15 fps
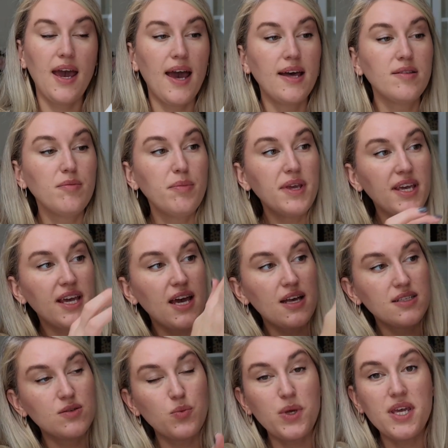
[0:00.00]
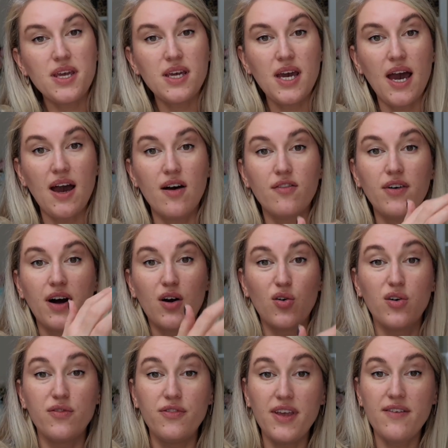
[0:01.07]
And because we have
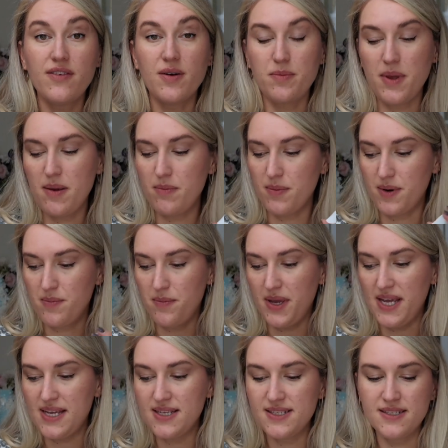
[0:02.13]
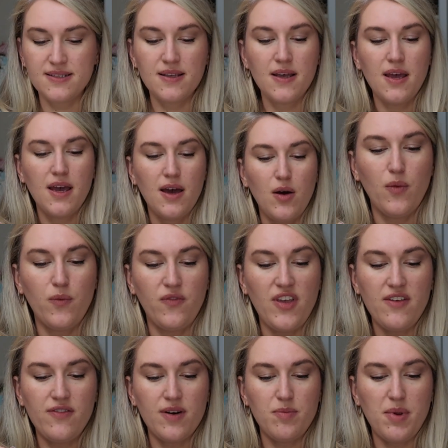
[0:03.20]
our wafer paper base,
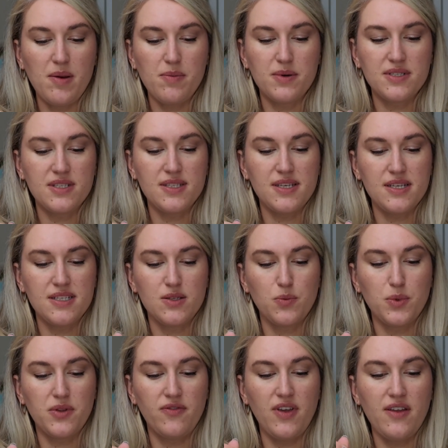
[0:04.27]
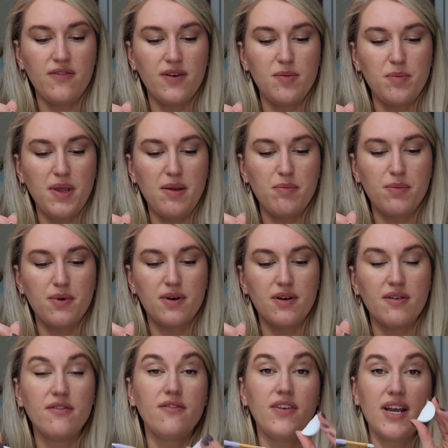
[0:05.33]
wafer paper sticks with wafer
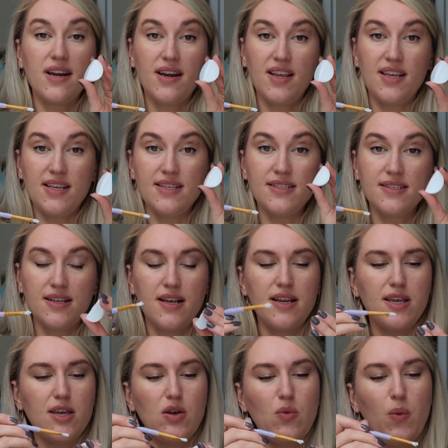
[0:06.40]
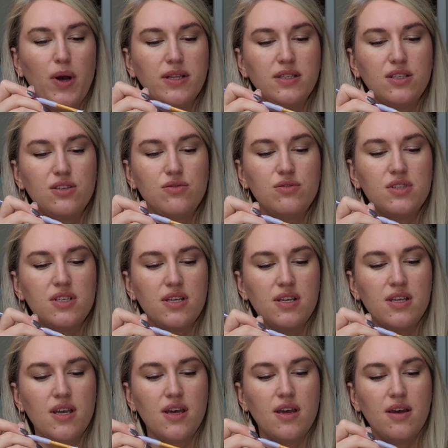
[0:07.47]
paper very easily when
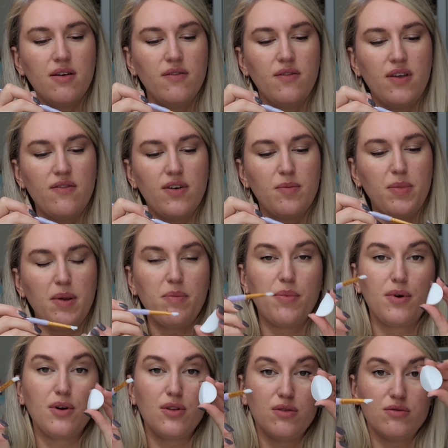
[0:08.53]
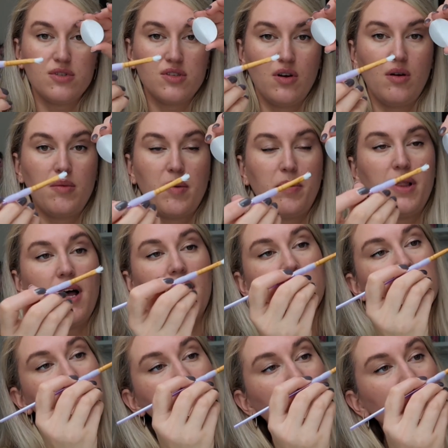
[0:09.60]
using wafer paper glue. So I'm
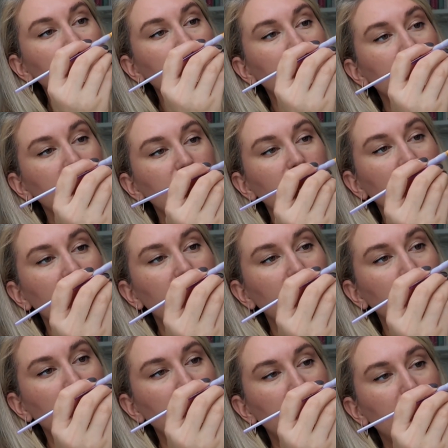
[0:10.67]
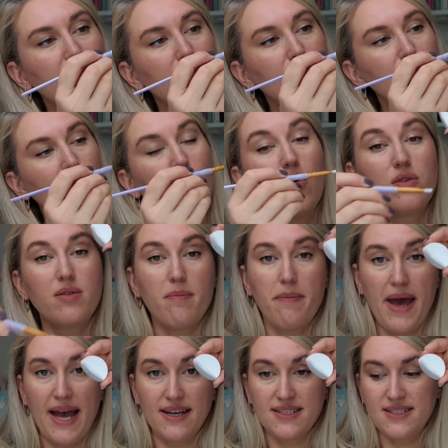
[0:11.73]
applying a small amount of wafer paper glue on the
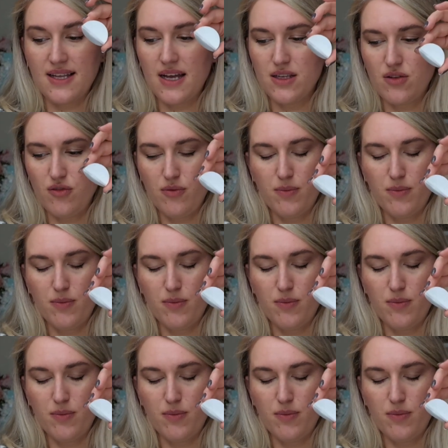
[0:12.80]
back side